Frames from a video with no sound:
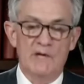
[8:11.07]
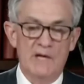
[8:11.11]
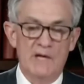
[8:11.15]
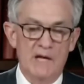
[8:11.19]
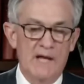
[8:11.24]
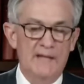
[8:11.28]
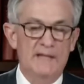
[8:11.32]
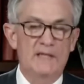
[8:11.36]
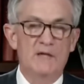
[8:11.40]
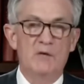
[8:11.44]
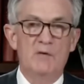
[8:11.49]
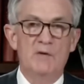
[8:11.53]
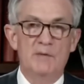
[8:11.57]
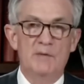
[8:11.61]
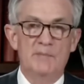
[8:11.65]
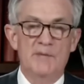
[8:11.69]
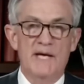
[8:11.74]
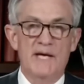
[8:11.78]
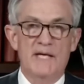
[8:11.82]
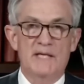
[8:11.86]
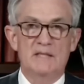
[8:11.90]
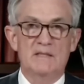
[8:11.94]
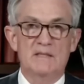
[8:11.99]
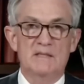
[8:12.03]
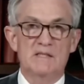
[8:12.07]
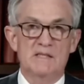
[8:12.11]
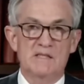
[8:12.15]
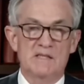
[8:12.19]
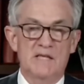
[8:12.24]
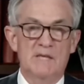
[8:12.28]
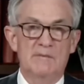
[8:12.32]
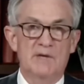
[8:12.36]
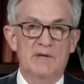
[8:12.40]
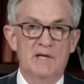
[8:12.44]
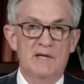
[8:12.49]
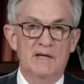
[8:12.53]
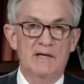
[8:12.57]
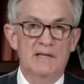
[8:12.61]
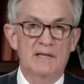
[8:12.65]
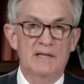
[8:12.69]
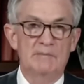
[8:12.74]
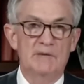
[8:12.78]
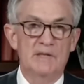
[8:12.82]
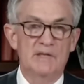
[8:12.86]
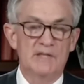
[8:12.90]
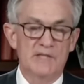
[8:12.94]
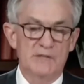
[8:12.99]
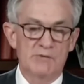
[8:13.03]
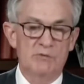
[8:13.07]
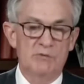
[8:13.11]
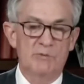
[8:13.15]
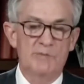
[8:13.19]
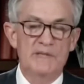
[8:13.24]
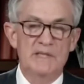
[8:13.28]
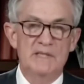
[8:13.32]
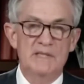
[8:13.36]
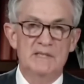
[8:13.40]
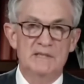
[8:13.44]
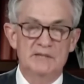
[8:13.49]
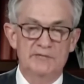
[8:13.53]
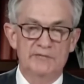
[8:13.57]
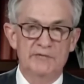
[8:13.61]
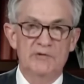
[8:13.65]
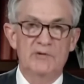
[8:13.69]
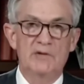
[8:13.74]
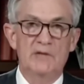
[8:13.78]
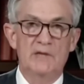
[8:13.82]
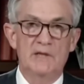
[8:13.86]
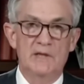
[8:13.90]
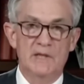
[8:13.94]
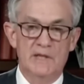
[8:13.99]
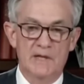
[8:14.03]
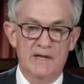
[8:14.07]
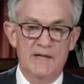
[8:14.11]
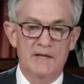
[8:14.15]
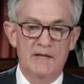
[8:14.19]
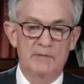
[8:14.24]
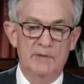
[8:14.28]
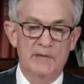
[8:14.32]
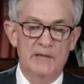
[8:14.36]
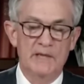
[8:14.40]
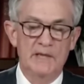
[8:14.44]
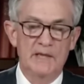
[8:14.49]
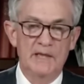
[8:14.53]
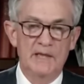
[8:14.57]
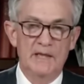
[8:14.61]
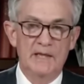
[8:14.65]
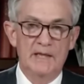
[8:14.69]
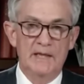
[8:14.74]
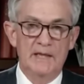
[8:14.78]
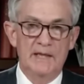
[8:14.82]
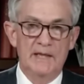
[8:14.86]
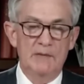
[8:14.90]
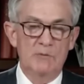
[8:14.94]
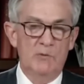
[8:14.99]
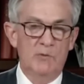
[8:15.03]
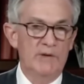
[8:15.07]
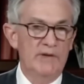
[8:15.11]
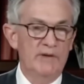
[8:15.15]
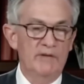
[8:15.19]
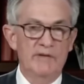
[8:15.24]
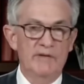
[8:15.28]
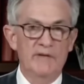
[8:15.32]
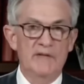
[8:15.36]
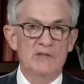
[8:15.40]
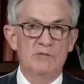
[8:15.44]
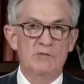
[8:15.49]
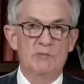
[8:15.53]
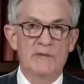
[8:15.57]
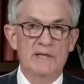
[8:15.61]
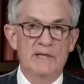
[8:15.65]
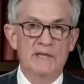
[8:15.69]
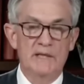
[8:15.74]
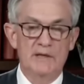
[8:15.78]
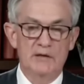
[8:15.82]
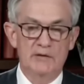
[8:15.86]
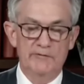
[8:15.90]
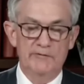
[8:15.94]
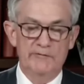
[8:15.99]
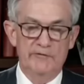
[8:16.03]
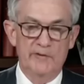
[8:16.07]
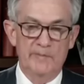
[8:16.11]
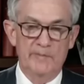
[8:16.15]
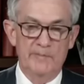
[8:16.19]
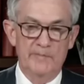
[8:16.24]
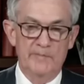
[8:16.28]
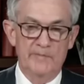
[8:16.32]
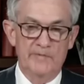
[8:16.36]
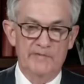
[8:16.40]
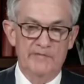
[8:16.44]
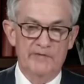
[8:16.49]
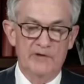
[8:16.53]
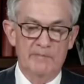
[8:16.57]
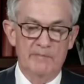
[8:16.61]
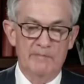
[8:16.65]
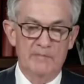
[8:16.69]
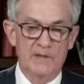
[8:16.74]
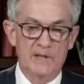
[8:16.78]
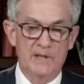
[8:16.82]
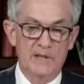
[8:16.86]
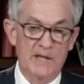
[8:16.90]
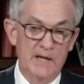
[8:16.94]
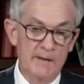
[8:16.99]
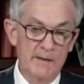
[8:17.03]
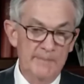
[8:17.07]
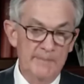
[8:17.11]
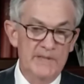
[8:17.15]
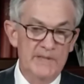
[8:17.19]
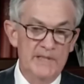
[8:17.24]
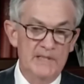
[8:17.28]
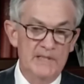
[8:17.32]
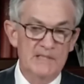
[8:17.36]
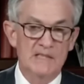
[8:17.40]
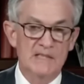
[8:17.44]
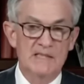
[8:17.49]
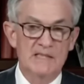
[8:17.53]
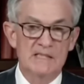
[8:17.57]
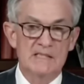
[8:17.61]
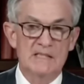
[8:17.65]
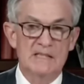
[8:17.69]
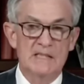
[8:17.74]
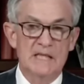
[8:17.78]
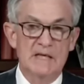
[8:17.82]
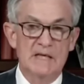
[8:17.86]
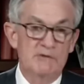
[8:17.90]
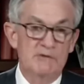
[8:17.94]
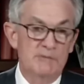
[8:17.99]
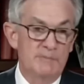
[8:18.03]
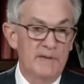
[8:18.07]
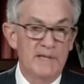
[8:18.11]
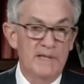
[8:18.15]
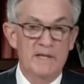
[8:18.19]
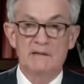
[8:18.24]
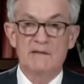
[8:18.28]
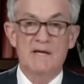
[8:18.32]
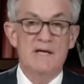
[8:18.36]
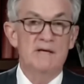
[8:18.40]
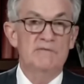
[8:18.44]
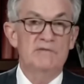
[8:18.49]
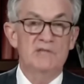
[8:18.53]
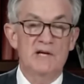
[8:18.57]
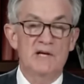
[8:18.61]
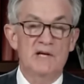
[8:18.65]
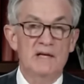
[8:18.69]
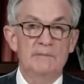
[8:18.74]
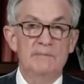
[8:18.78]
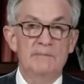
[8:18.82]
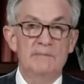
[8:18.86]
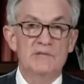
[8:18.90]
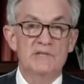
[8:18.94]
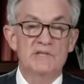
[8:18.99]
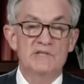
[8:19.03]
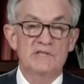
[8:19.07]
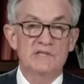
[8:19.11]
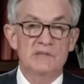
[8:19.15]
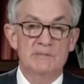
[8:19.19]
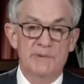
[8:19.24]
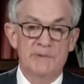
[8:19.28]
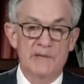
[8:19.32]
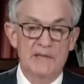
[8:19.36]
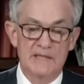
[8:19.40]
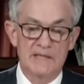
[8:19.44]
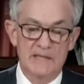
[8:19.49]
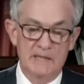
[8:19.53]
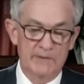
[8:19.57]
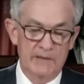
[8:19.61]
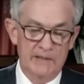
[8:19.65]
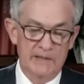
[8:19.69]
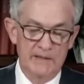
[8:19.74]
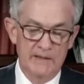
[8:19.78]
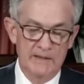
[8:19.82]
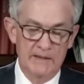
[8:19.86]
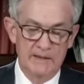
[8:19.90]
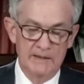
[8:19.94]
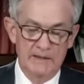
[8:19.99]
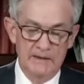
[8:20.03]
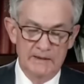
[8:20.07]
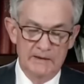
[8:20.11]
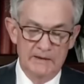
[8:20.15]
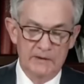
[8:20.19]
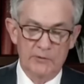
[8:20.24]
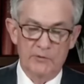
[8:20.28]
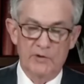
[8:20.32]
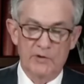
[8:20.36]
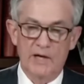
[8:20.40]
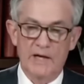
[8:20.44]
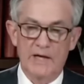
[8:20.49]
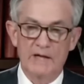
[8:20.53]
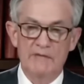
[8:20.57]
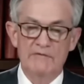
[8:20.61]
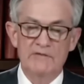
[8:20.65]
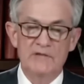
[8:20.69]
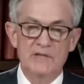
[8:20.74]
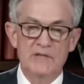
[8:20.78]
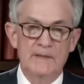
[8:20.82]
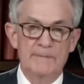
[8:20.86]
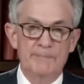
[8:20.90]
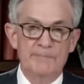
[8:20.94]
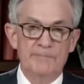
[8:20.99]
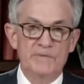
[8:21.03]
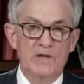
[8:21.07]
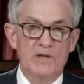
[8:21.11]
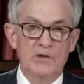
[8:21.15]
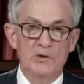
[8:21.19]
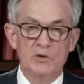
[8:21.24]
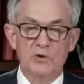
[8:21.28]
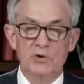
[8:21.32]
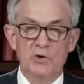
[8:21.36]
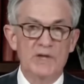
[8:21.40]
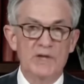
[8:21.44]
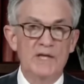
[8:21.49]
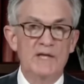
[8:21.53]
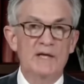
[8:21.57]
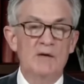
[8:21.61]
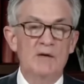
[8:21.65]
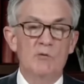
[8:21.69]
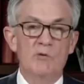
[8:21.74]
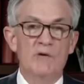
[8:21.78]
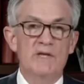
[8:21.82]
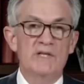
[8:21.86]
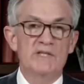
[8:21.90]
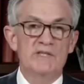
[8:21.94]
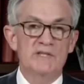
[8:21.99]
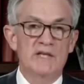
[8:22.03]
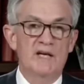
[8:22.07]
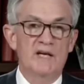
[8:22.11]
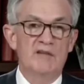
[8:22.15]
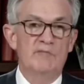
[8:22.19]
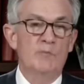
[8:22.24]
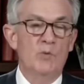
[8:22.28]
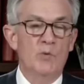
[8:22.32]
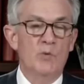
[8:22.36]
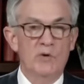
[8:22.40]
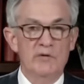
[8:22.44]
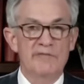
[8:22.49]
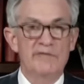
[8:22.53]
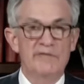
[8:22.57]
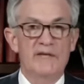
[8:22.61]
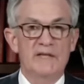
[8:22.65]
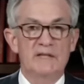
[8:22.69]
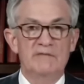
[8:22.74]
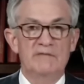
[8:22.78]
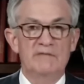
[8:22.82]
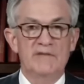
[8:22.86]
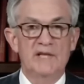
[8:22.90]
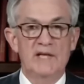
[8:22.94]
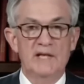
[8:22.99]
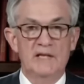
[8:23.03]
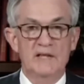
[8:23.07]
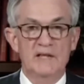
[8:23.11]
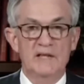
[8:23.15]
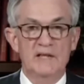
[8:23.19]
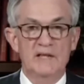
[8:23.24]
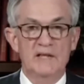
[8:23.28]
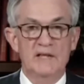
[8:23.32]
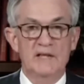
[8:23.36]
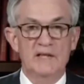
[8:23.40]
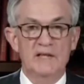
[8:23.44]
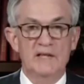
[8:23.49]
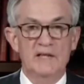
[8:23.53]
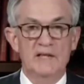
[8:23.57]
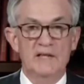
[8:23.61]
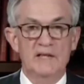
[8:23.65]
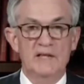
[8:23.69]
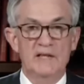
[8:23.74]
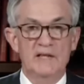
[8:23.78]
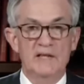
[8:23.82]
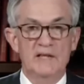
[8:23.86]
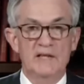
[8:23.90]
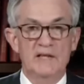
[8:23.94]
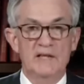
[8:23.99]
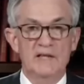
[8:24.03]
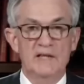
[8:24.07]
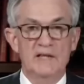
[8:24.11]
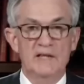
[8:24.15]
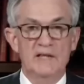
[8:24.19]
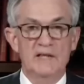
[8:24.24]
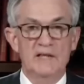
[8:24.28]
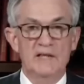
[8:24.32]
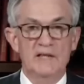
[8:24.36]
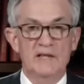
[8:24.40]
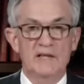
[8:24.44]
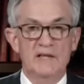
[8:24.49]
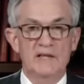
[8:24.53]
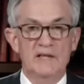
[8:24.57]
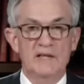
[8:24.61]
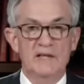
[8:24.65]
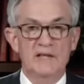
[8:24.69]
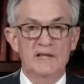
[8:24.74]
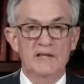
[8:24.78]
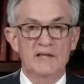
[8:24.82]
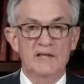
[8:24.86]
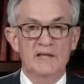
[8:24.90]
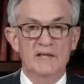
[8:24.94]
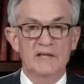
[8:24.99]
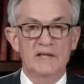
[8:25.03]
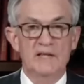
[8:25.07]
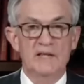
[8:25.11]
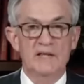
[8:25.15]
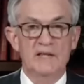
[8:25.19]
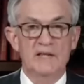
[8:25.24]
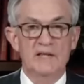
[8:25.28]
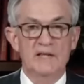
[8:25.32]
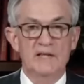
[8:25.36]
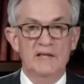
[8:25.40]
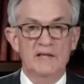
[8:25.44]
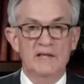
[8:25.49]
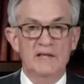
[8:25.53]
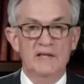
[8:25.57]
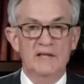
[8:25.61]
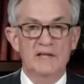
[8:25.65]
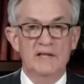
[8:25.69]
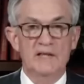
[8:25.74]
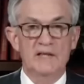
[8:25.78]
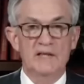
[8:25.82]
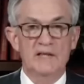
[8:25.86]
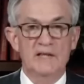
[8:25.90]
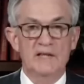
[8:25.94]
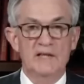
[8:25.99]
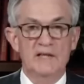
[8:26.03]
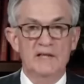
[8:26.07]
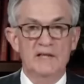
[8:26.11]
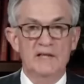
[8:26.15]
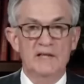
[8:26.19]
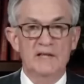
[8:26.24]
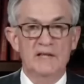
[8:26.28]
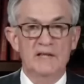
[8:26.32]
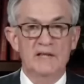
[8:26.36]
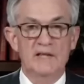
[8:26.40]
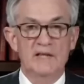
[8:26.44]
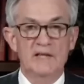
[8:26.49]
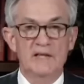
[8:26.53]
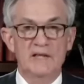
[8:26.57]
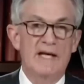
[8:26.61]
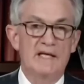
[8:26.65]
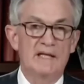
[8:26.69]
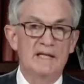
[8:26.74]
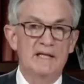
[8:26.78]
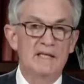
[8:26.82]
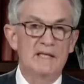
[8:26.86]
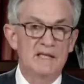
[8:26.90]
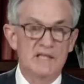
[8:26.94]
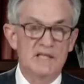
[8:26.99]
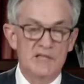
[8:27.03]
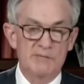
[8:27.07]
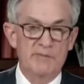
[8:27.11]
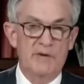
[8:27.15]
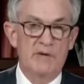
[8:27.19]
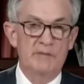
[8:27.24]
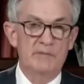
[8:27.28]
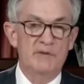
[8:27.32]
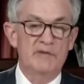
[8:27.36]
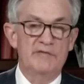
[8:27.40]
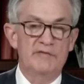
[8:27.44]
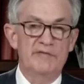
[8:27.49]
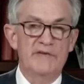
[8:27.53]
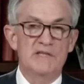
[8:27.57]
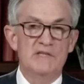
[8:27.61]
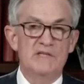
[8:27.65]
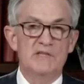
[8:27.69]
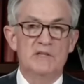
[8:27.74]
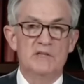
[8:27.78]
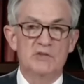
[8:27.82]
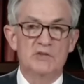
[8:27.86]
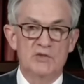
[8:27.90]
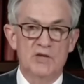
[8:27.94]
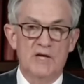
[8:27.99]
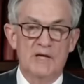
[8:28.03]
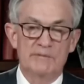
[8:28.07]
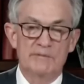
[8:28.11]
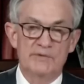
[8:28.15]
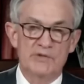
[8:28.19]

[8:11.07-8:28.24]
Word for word: Not going back to the same economy. This will be a different economy. And one of the things we hear from from uh, companies is that they've spent a lot of time since the pandemic arrived looking at ways to have more effective technology and perhaps fewer people. So you're going to see some of that in these public facing jobs.